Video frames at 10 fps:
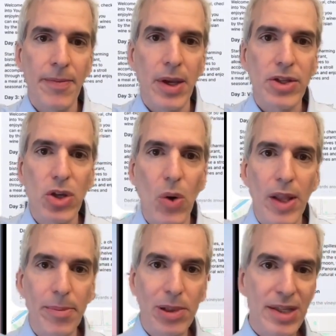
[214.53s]
So on
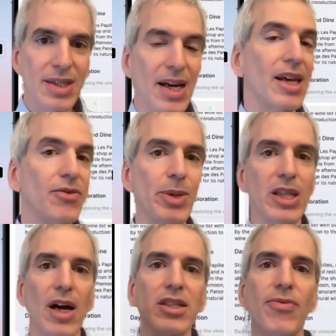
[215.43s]
the plus side, it gives me
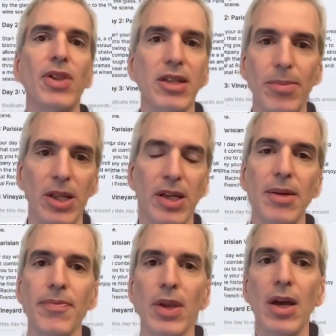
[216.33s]
lots of flexibility.
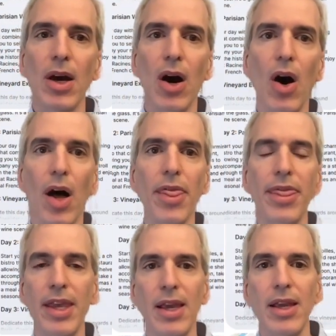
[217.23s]
On
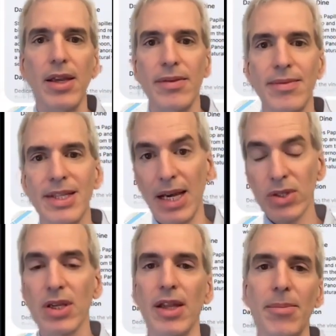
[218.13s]
the
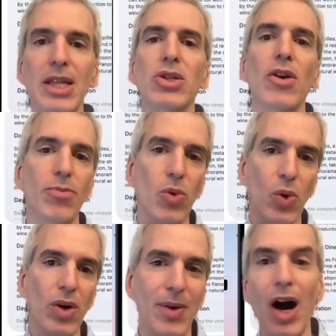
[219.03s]
downside, it means you have
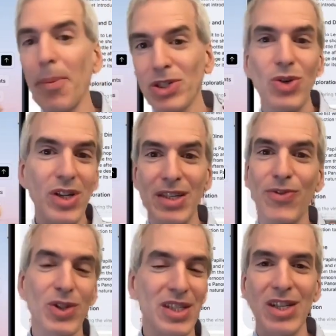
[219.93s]
more opportunities
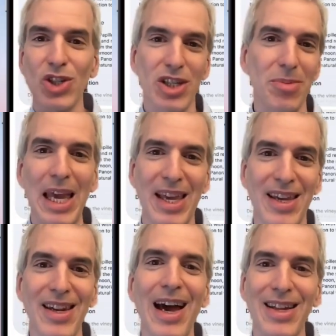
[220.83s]
for decisions to make
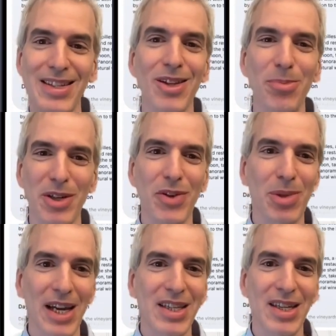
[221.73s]
and adds a little bit of
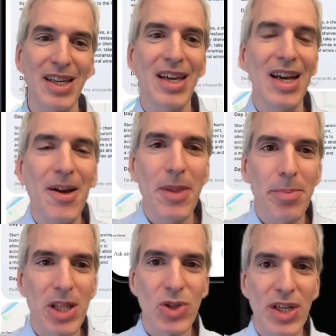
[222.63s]
complexity.
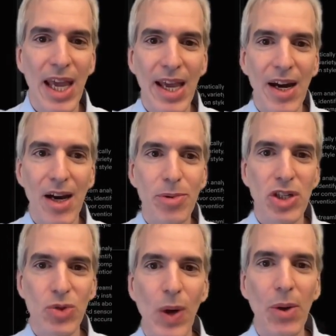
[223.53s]
But there's an AI option
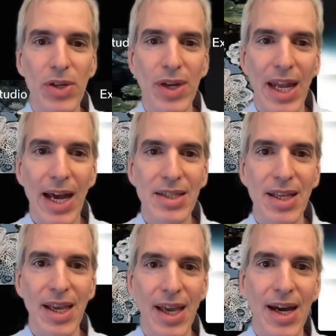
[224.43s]
as well, where you can ask
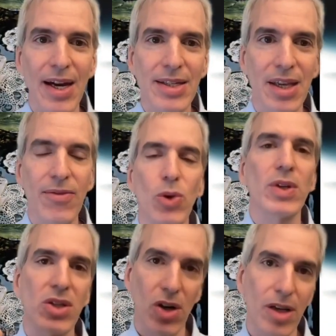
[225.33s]
the AI to give you a
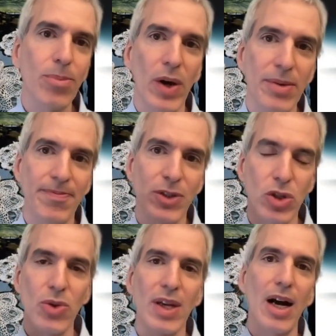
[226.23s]
starting point. So
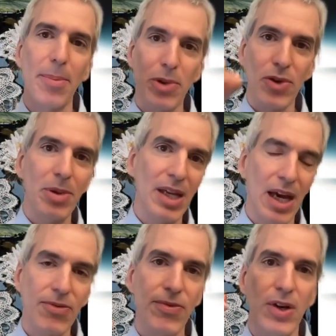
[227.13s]
you can upload a
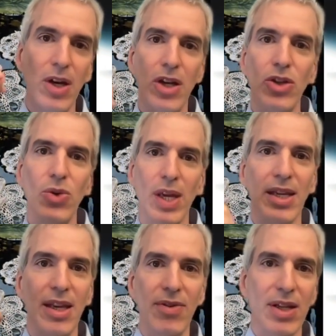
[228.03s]
PDF, you can
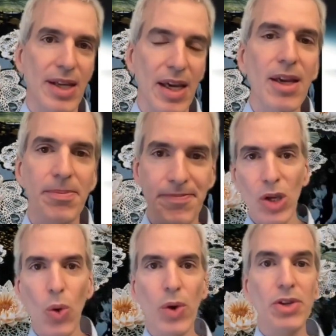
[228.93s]
give it a link,
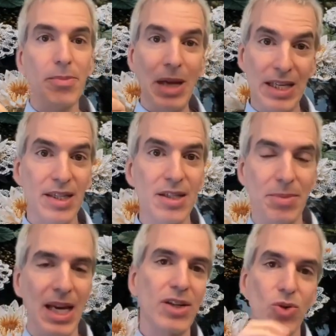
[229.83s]
or you can paste in some
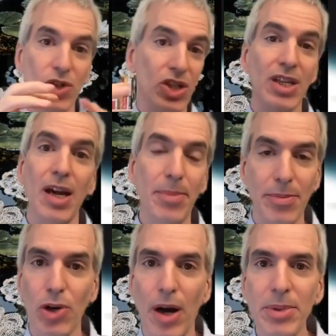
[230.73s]
text or just type in a
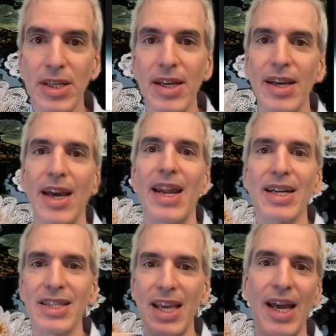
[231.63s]
prompt and
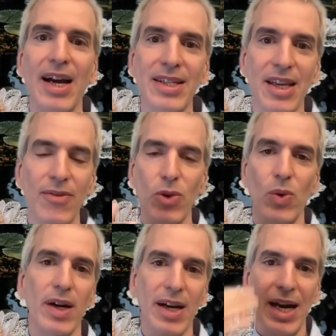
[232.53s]
ask the AI to give you
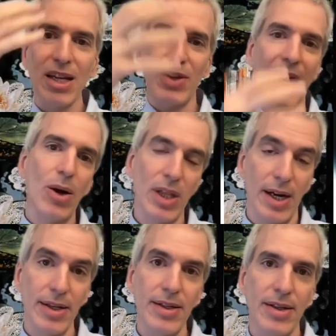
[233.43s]
a kind of an
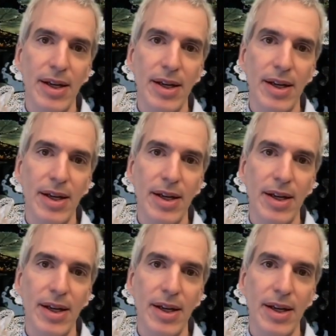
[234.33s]
outline.